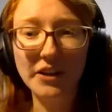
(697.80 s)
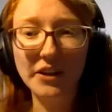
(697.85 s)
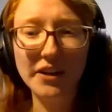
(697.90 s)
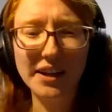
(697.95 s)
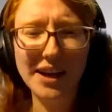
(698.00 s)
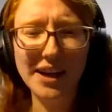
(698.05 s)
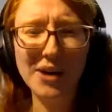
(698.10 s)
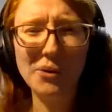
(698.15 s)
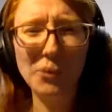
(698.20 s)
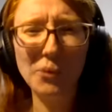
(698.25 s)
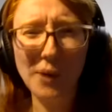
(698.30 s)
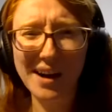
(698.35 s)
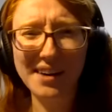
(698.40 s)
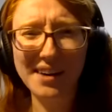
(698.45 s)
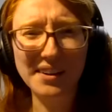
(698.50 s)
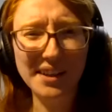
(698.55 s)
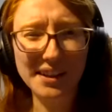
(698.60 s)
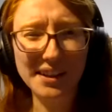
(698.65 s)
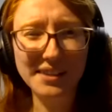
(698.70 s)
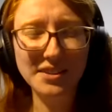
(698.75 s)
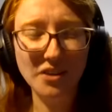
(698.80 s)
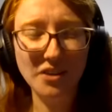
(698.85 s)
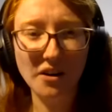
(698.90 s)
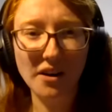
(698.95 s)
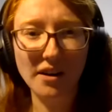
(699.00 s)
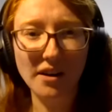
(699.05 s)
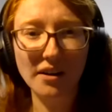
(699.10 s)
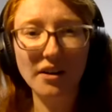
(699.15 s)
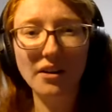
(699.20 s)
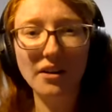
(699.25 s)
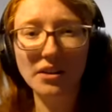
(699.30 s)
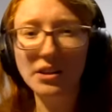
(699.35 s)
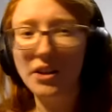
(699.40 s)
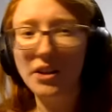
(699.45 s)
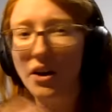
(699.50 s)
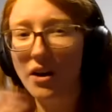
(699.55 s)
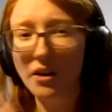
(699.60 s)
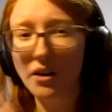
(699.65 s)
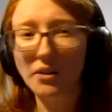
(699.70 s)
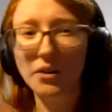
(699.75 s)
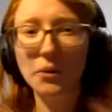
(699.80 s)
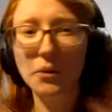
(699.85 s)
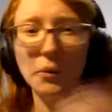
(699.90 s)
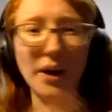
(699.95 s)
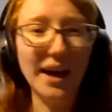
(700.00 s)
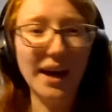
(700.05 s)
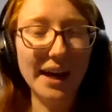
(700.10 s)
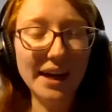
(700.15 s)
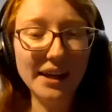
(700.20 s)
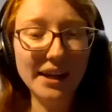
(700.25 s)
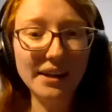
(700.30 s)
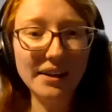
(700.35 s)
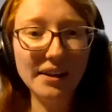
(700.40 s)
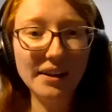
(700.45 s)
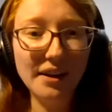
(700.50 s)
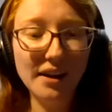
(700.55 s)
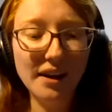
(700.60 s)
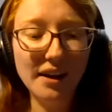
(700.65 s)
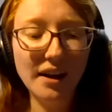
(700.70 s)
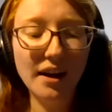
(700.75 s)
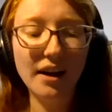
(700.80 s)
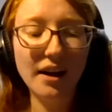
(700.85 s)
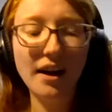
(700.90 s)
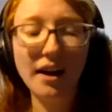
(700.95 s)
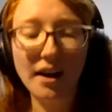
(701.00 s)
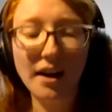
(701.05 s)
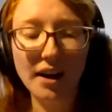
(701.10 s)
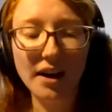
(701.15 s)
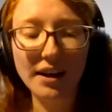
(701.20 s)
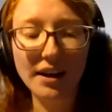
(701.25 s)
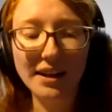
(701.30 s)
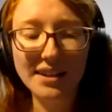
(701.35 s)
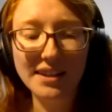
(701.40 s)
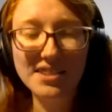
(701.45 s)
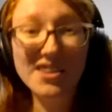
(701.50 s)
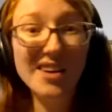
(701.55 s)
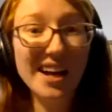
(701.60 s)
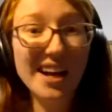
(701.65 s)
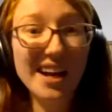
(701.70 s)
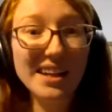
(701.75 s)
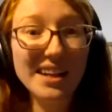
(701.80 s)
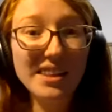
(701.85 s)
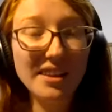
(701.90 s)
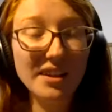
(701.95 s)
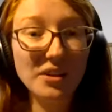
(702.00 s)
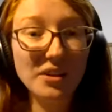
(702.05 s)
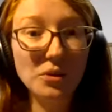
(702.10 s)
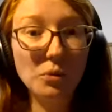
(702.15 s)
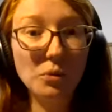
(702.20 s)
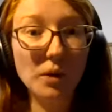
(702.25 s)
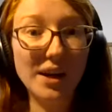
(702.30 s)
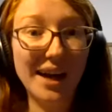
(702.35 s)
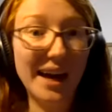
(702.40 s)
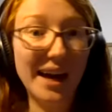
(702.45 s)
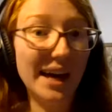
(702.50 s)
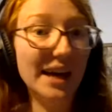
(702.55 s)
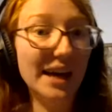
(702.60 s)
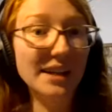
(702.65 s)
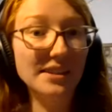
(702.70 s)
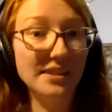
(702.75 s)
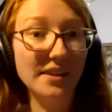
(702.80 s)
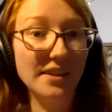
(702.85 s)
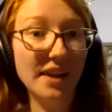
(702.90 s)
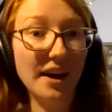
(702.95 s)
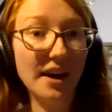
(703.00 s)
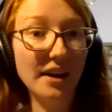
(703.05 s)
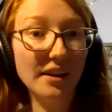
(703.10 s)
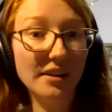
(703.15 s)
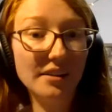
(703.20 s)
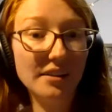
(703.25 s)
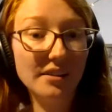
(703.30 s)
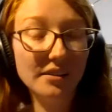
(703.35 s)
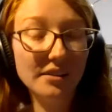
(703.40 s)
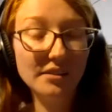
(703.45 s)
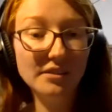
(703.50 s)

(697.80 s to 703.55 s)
figuring out where kids are along the way. Is there anything you'd want to add to that?